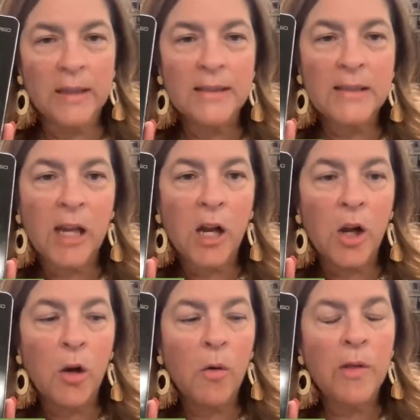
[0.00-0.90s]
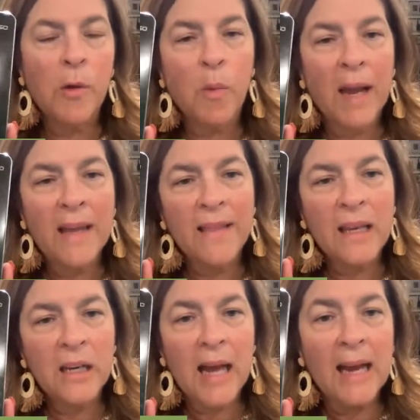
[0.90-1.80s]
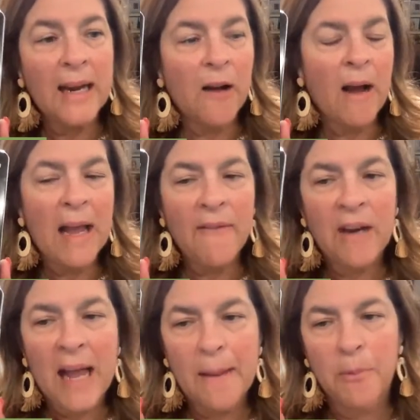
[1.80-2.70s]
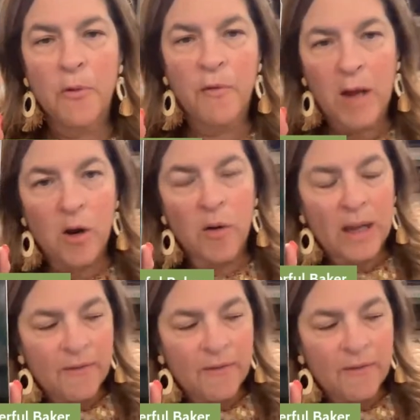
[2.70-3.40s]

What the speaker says: So the way that now I have an Apple phone.